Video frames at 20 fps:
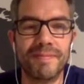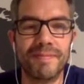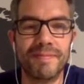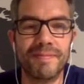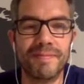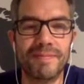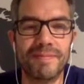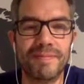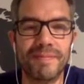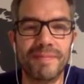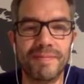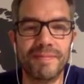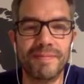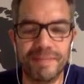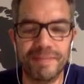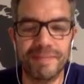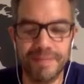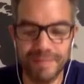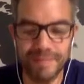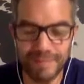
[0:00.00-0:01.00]

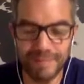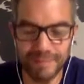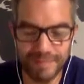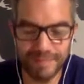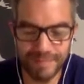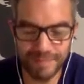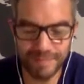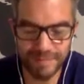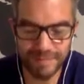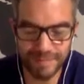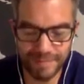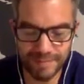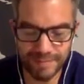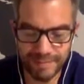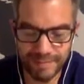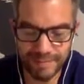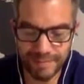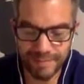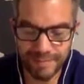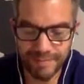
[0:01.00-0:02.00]

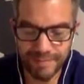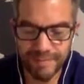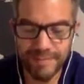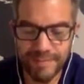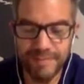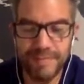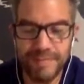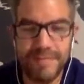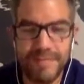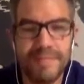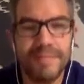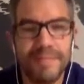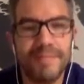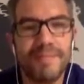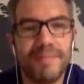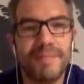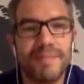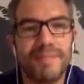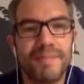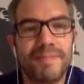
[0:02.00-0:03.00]

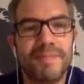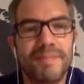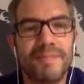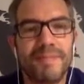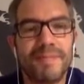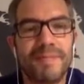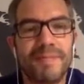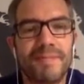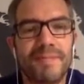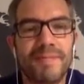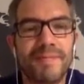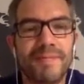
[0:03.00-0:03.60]
The person shown says nothing.